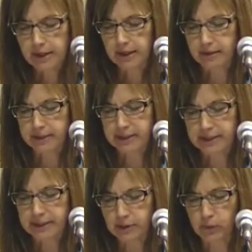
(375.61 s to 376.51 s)

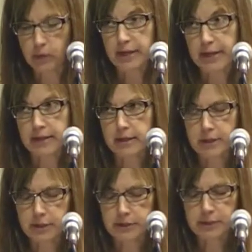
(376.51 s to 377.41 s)
It's a role that I
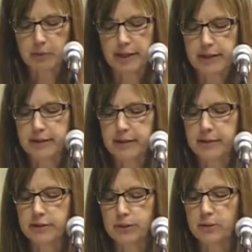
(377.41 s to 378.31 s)
choose to play in
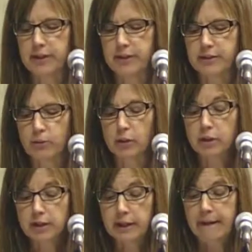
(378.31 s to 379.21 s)
this
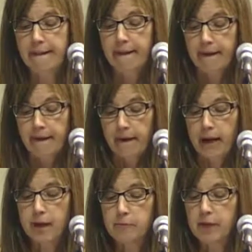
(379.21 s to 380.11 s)
world.
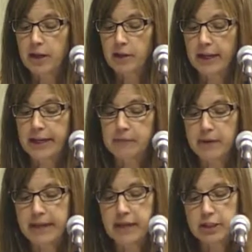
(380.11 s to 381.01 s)
In
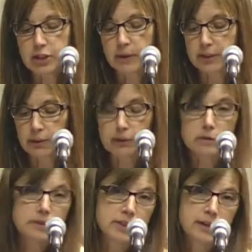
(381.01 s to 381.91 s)
my LHON
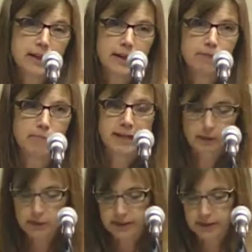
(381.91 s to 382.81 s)
goals, my
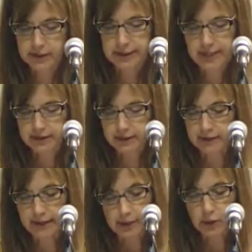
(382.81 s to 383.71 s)
goal is to connect the
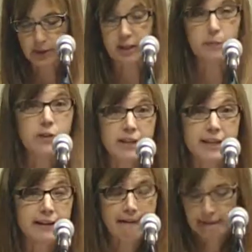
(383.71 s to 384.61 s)
LHON
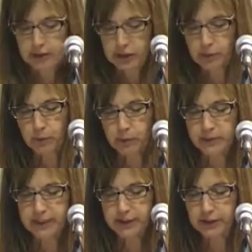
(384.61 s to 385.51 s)
community, support
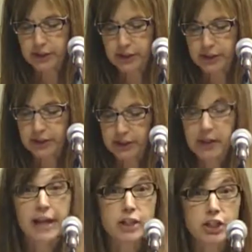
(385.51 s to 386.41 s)
research,
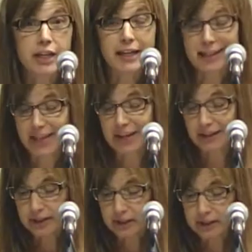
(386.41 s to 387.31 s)
educate
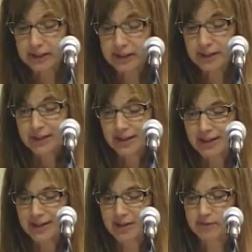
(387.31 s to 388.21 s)
carriers,
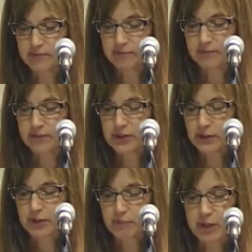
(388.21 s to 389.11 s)
so
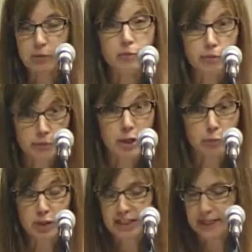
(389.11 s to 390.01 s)
that people,
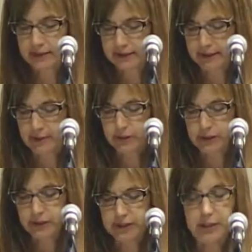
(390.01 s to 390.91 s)
protect and
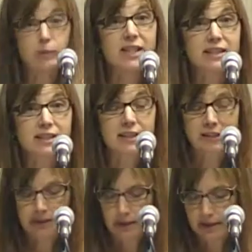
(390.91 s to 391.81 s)
reduce their risk,
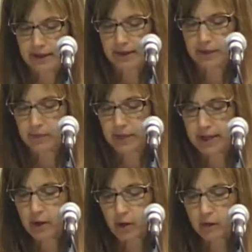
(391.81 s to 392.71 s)

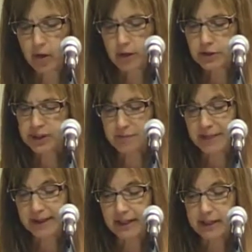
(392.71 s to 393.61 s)
and overall just
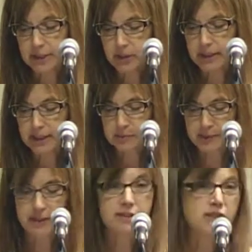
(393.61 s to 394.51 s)
make the LHON
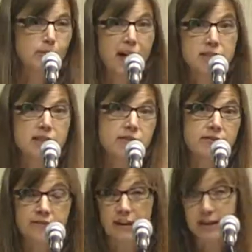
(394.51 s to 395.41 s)
experience as
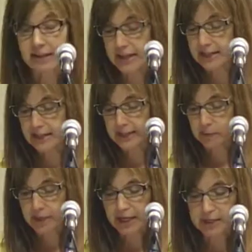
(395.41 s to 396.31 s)
positive as it
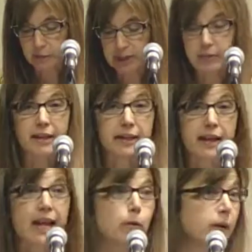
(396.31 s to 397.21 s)
can possibly be.
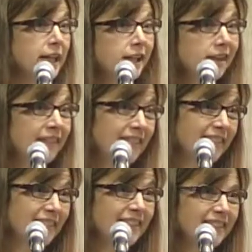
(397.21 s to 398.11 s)
Hey, we're here.
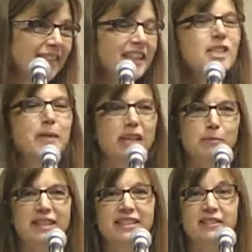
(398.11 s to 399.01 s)
Let's make the
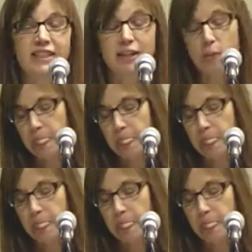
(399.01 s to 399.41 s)
best of it.